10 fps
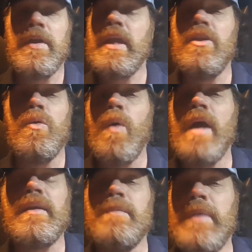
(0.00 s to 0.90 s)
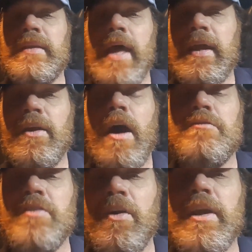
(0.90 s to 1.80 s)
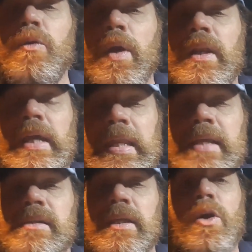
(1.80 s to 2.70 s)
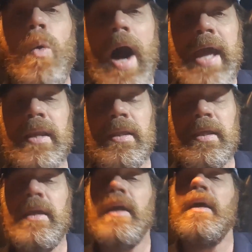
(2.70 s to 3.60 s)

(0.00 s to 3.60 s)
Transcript: that either one can be taken off very quickly and easily, quietly,